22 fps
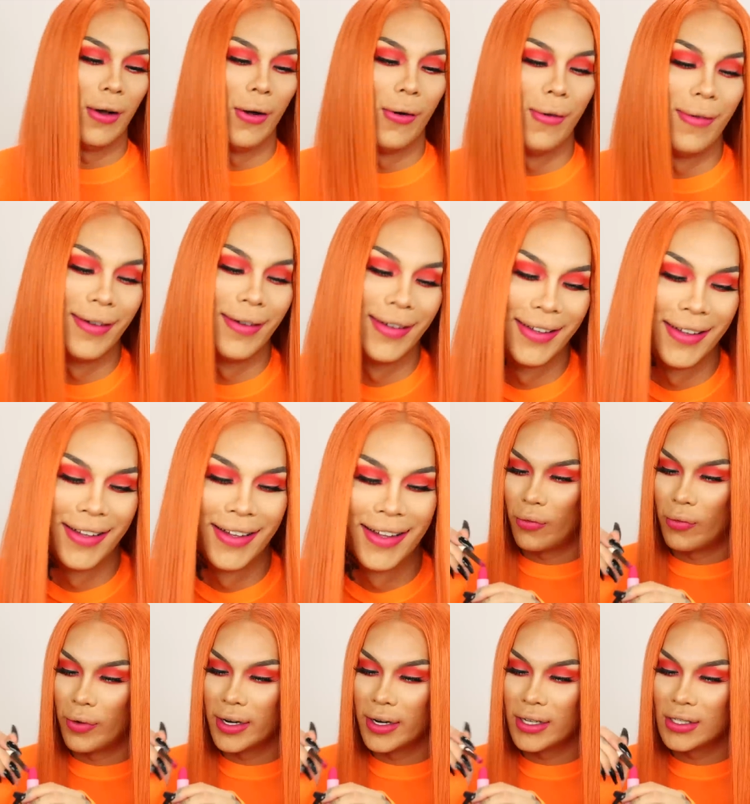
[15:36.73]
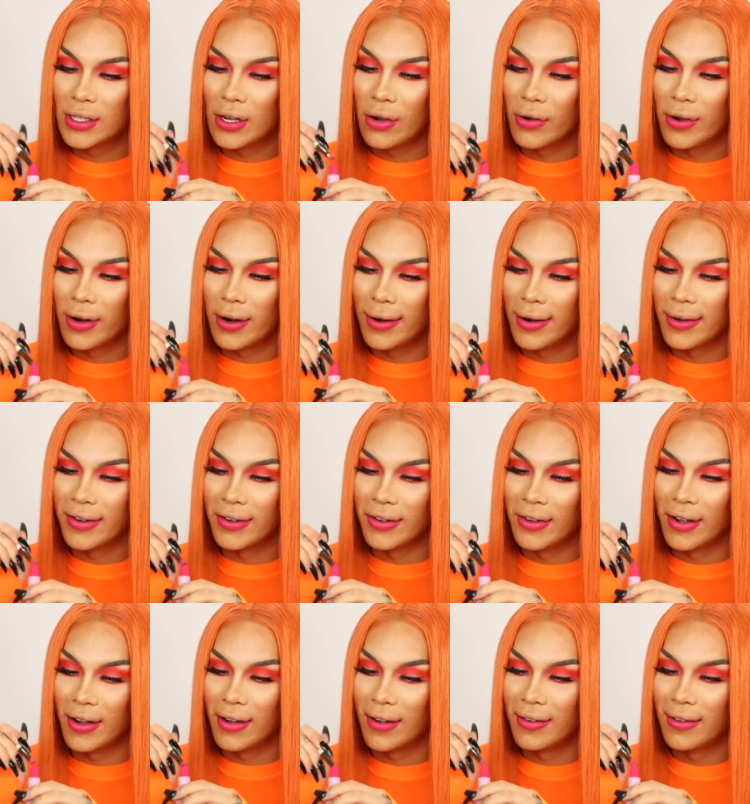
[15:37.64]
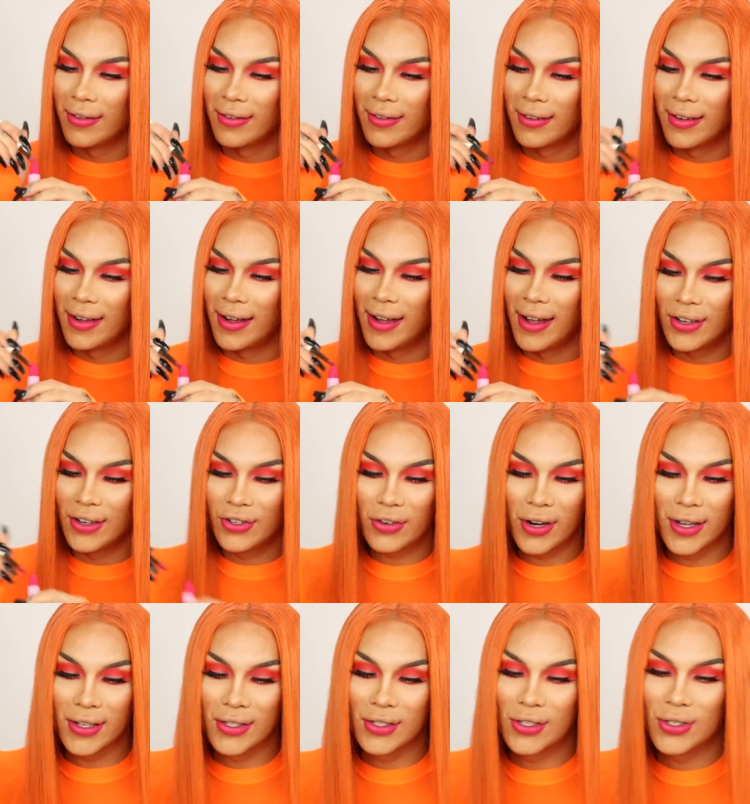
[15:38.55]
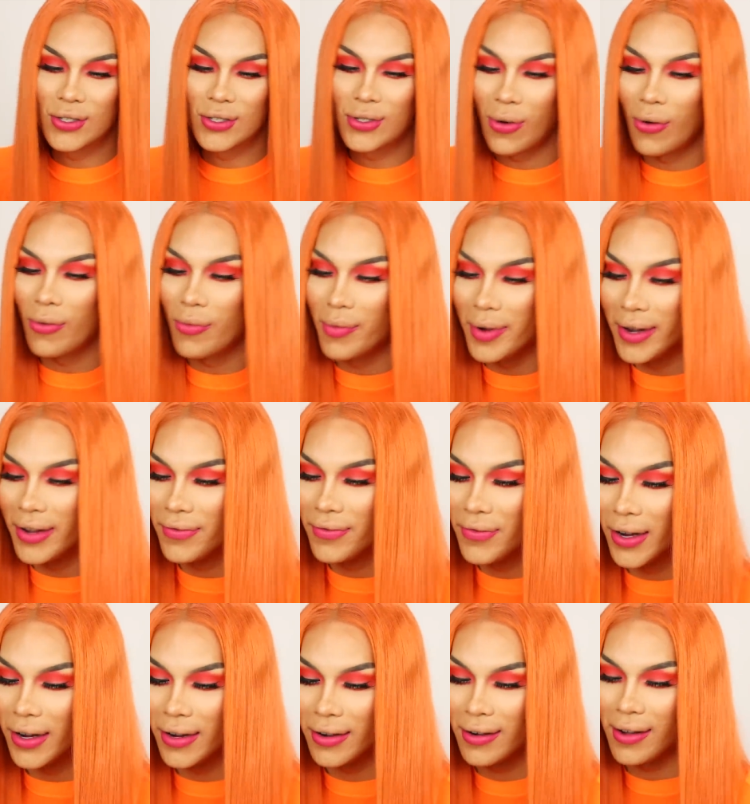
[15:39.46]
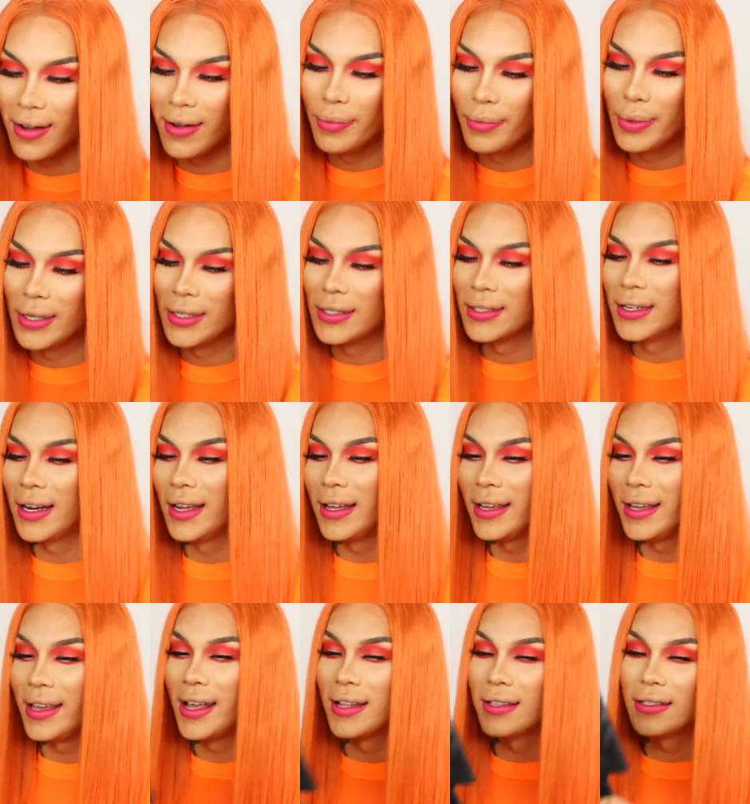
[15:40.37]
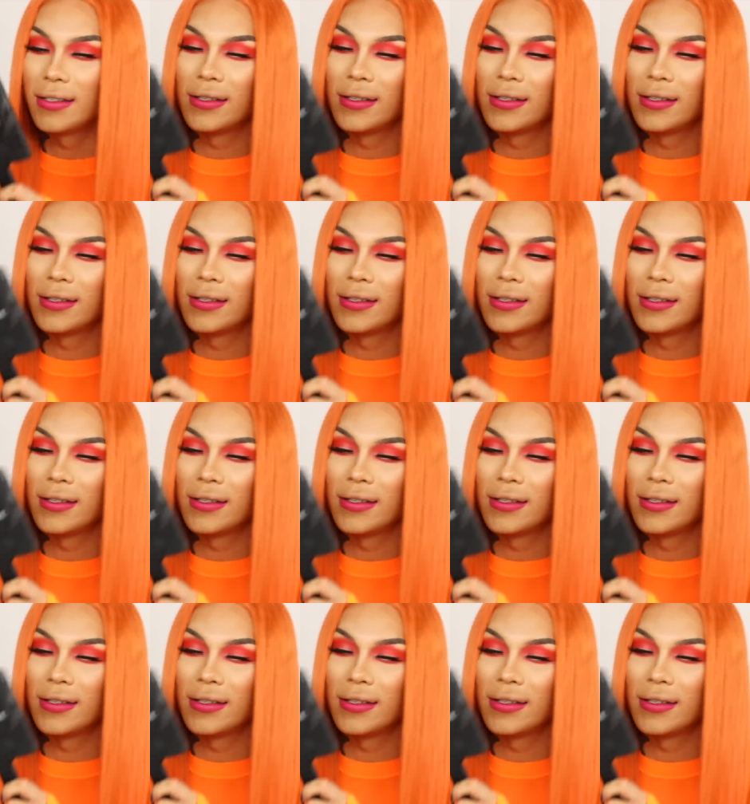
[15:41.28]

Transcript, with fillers: Oh. What is going on here, y'all? I tried so many fucking hot pinks and I can't